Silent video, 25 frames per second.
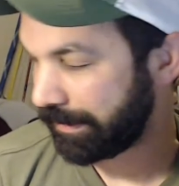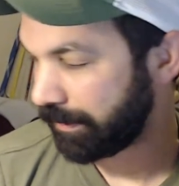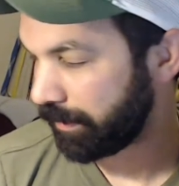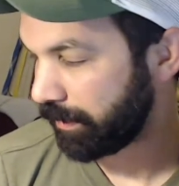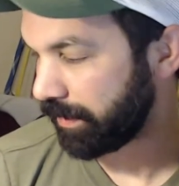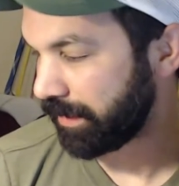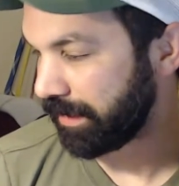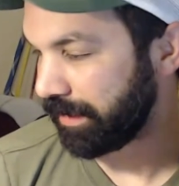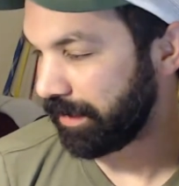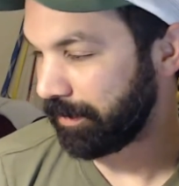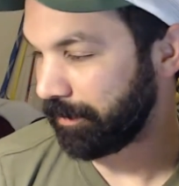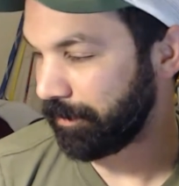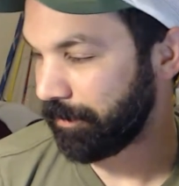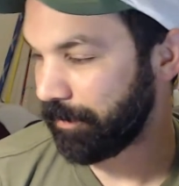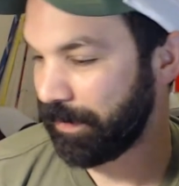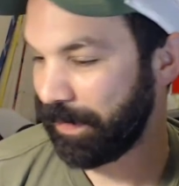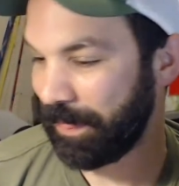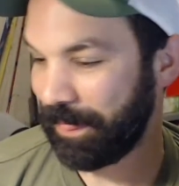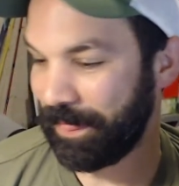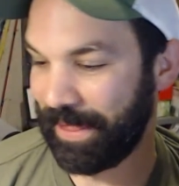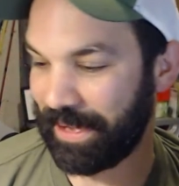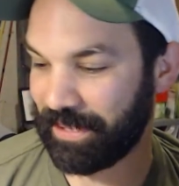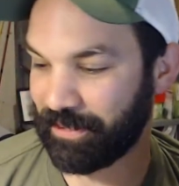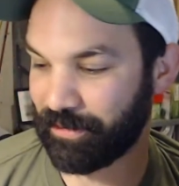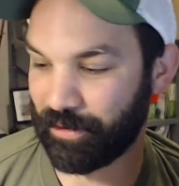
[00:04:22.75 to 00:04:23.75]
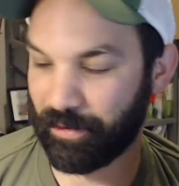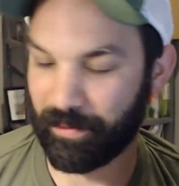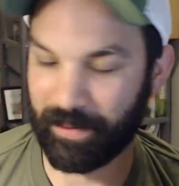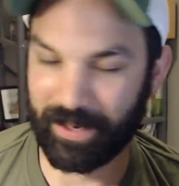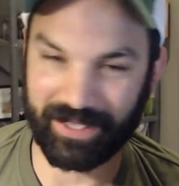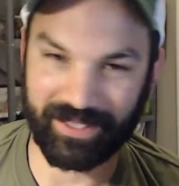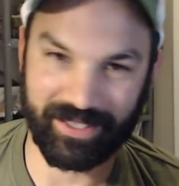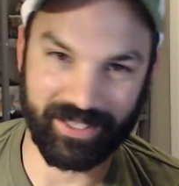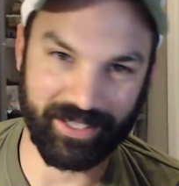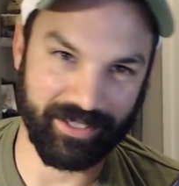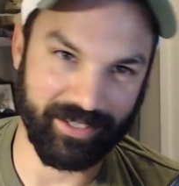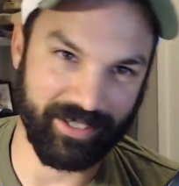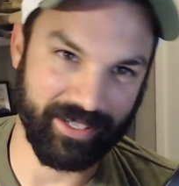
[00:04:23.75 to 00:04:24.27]
So that's what we've been
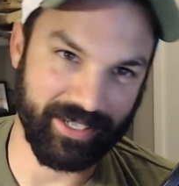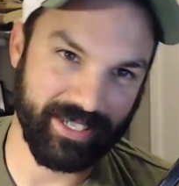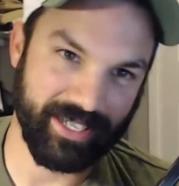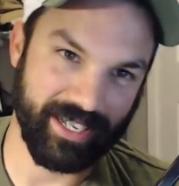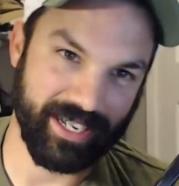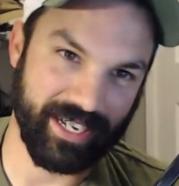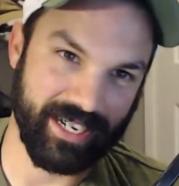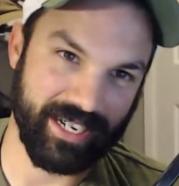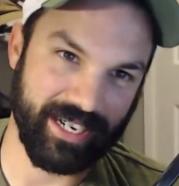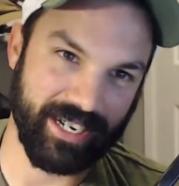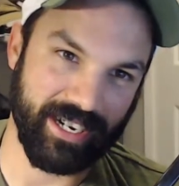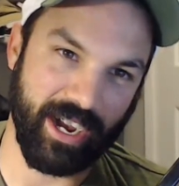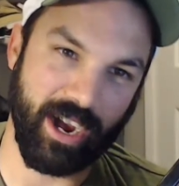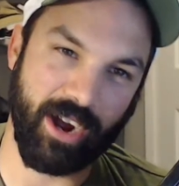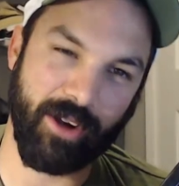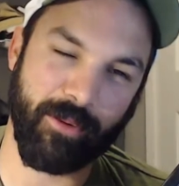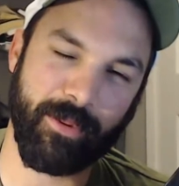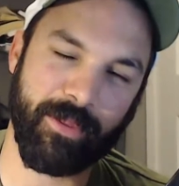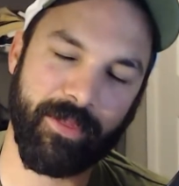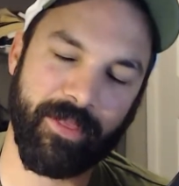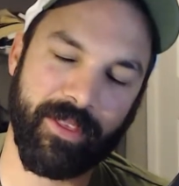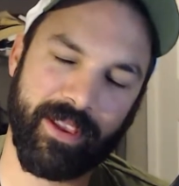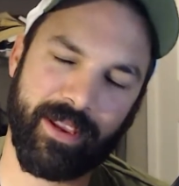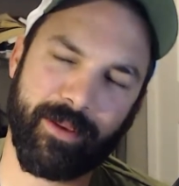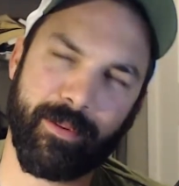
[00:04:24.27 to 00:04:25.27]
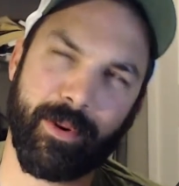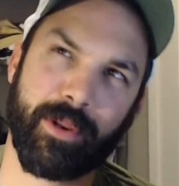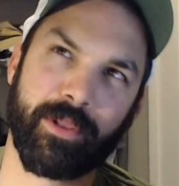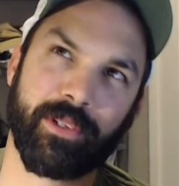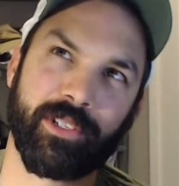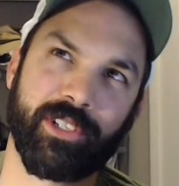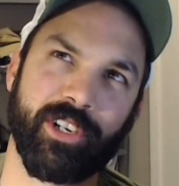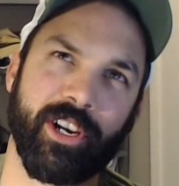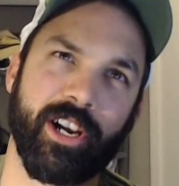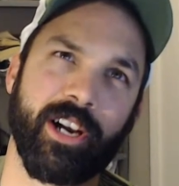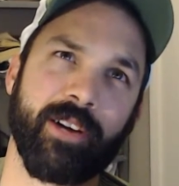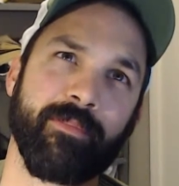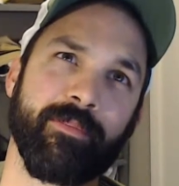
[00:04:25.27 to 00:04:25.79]
considering. I've been thinking about a
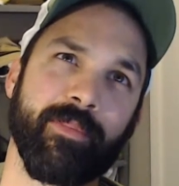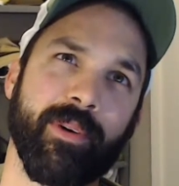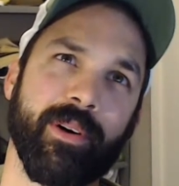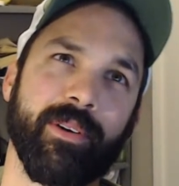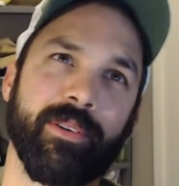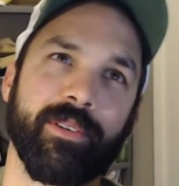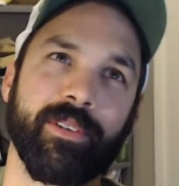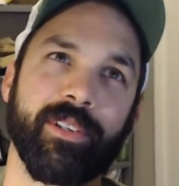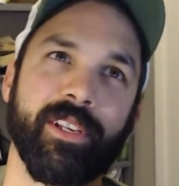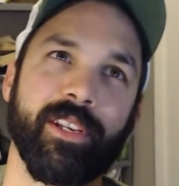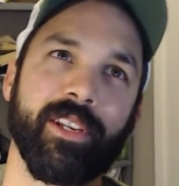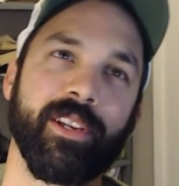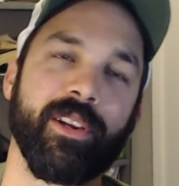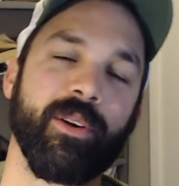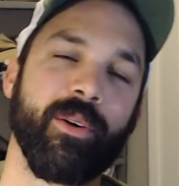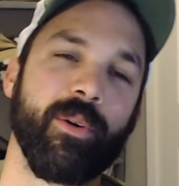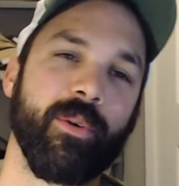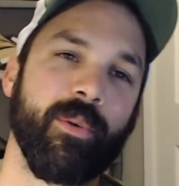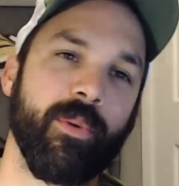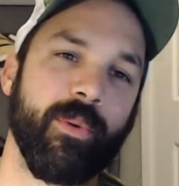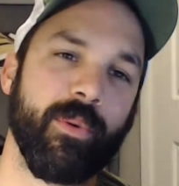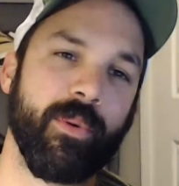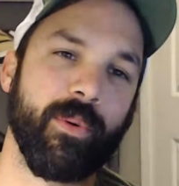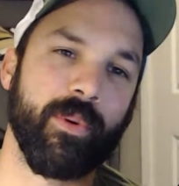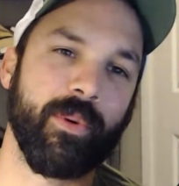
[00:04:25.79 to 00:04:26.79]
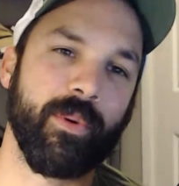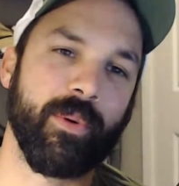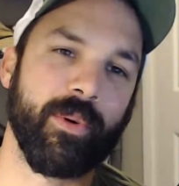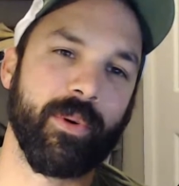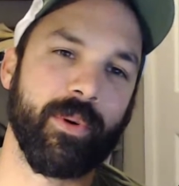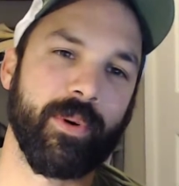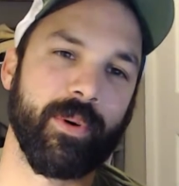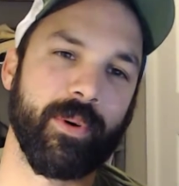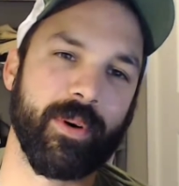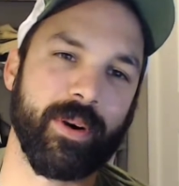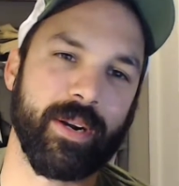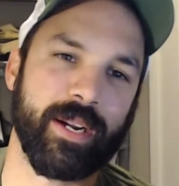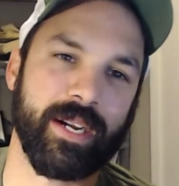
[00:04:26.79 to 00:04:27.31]
John boat,
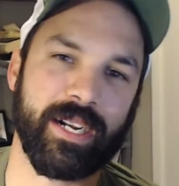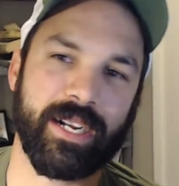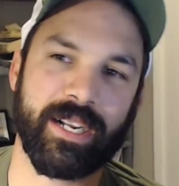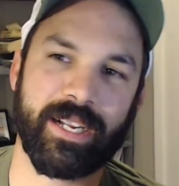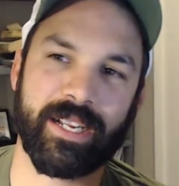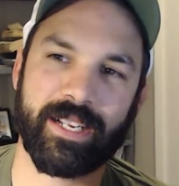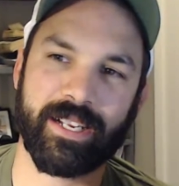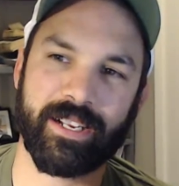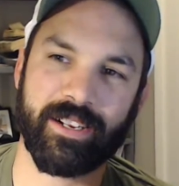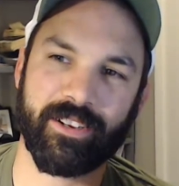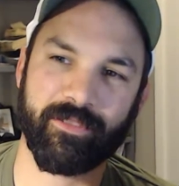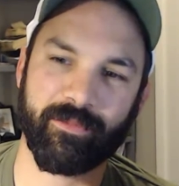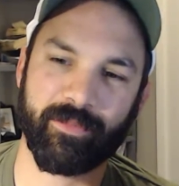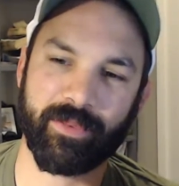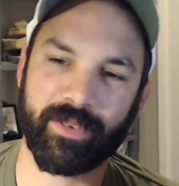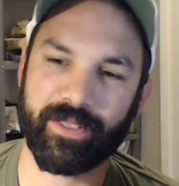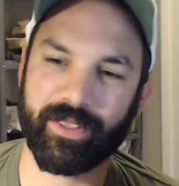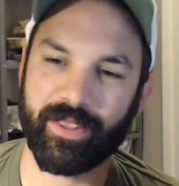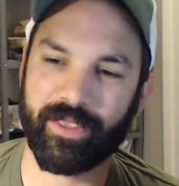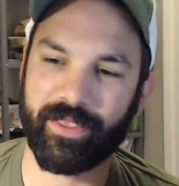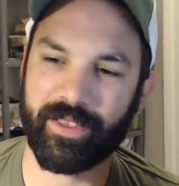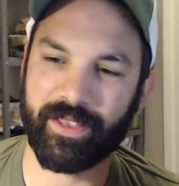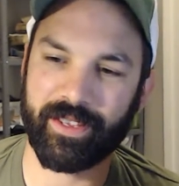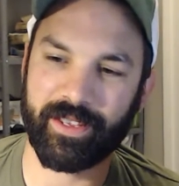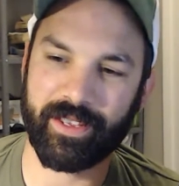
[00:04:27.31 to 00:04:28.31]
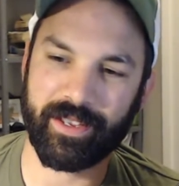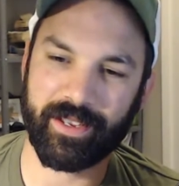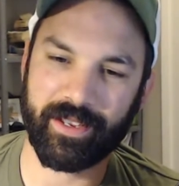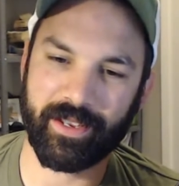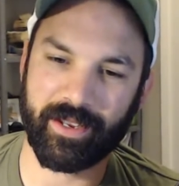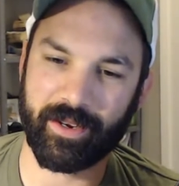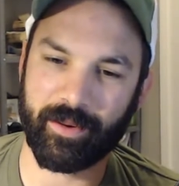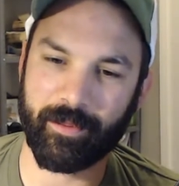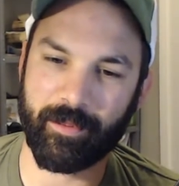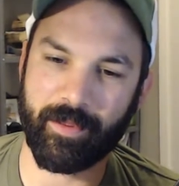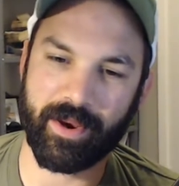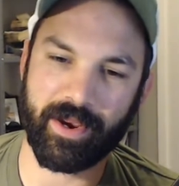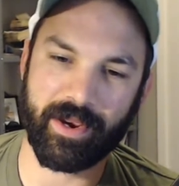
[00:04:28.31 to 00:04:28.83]
or I have been thinking
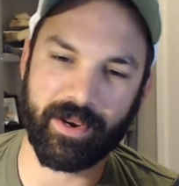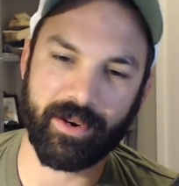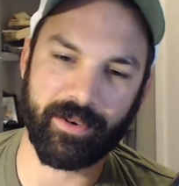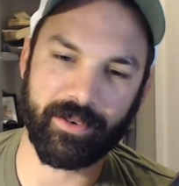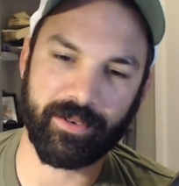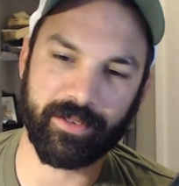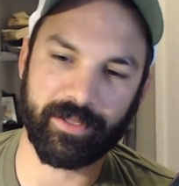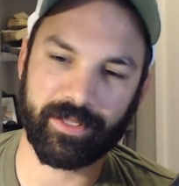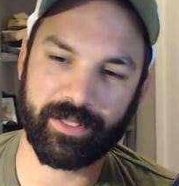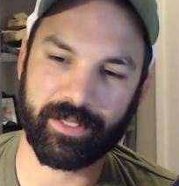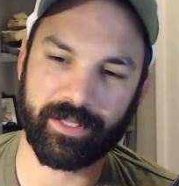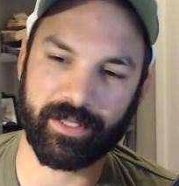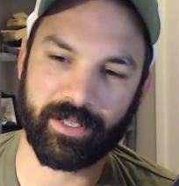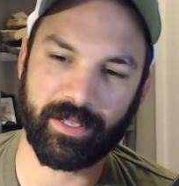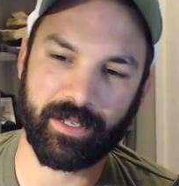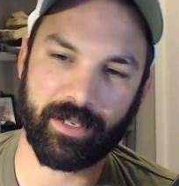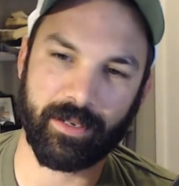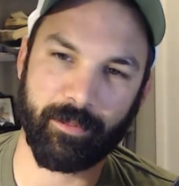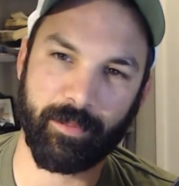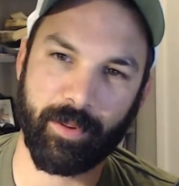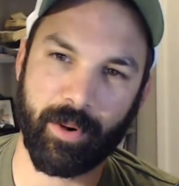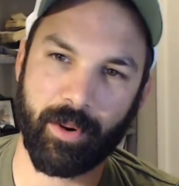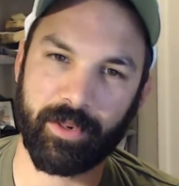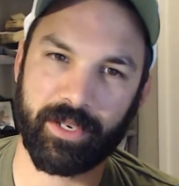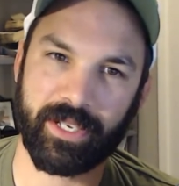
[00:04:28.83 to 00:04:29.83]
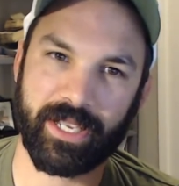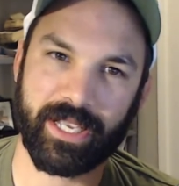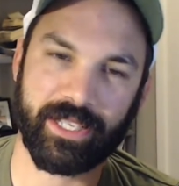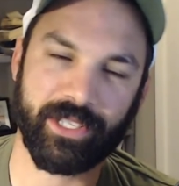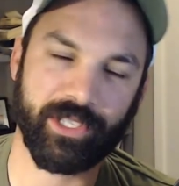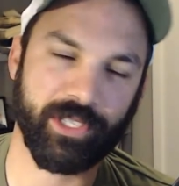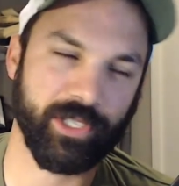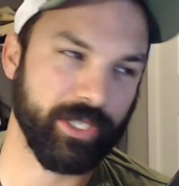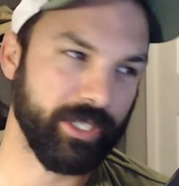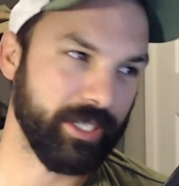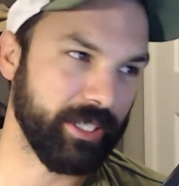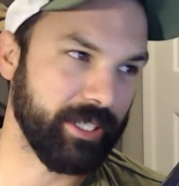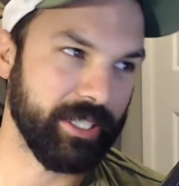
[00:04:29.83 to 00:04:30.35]
about
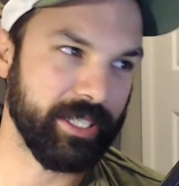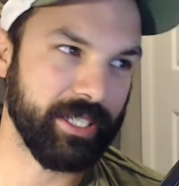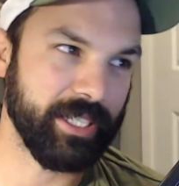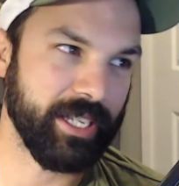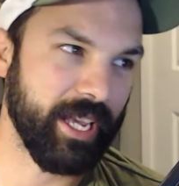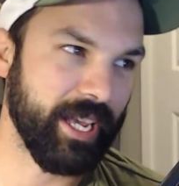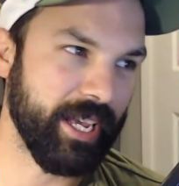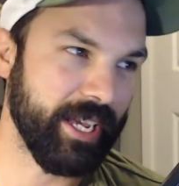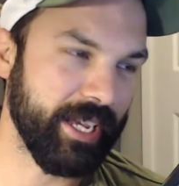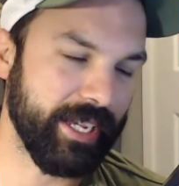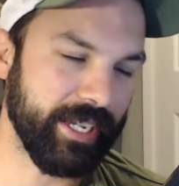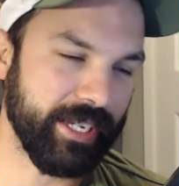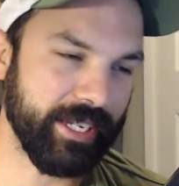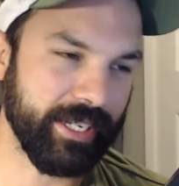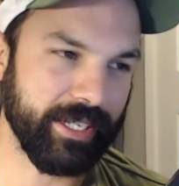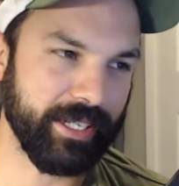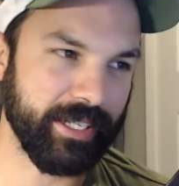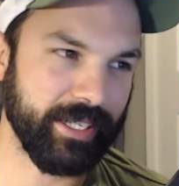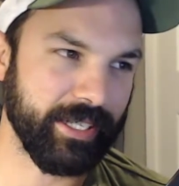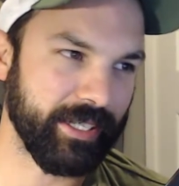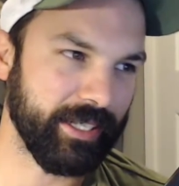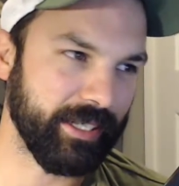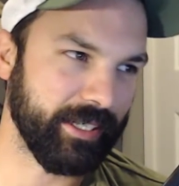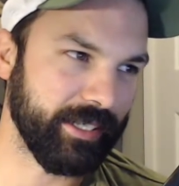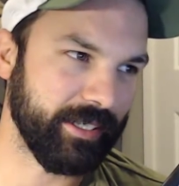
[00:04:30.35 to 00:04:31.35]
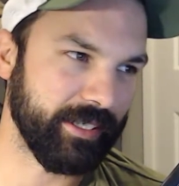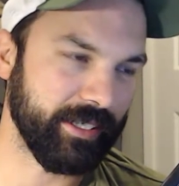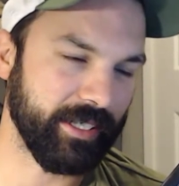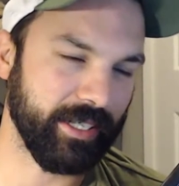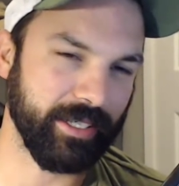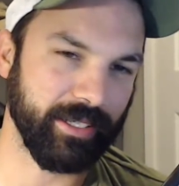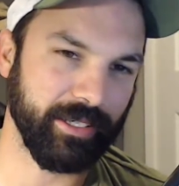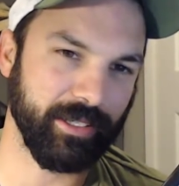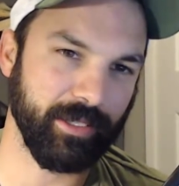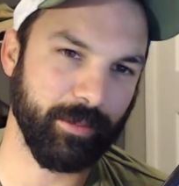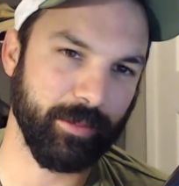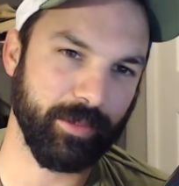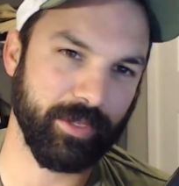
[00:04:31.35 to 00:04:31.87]
potentially a
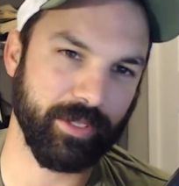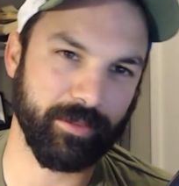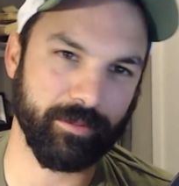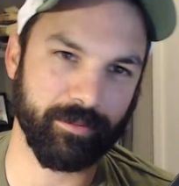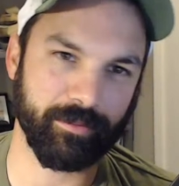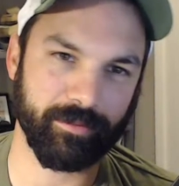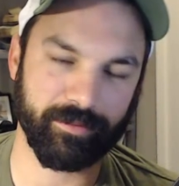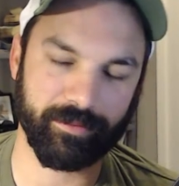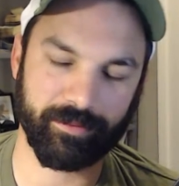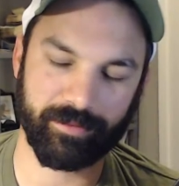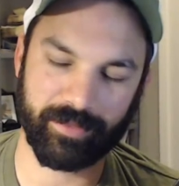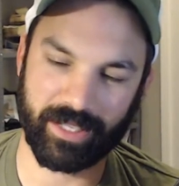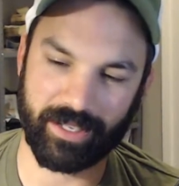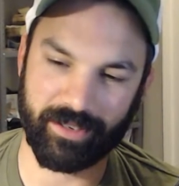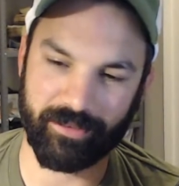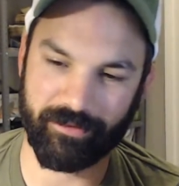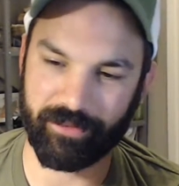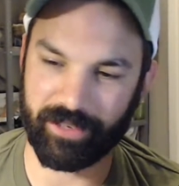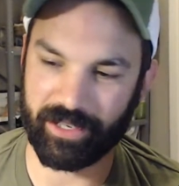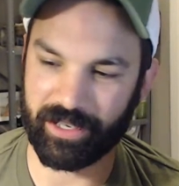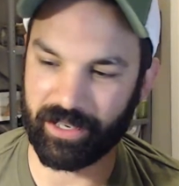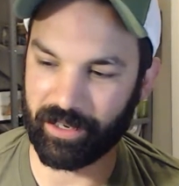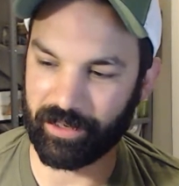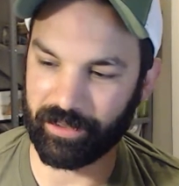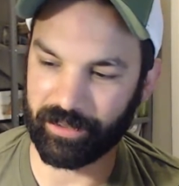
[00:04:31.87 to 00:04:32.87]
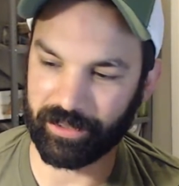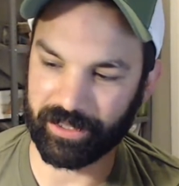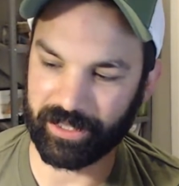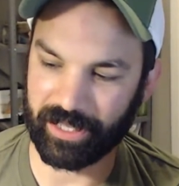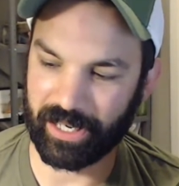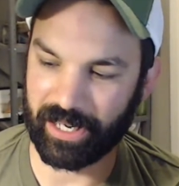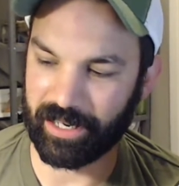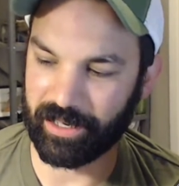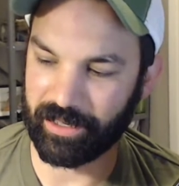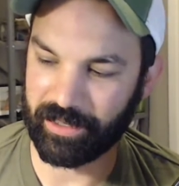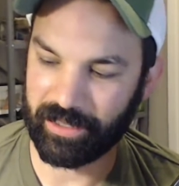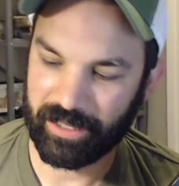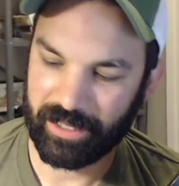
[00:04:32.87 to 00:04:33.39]
aluminum, like a V-hull
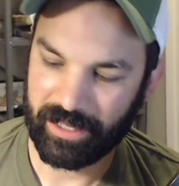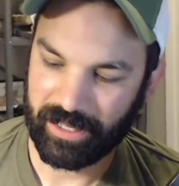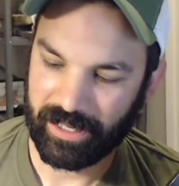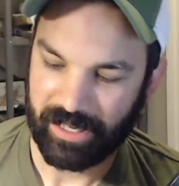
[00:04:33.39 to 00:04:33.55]
style.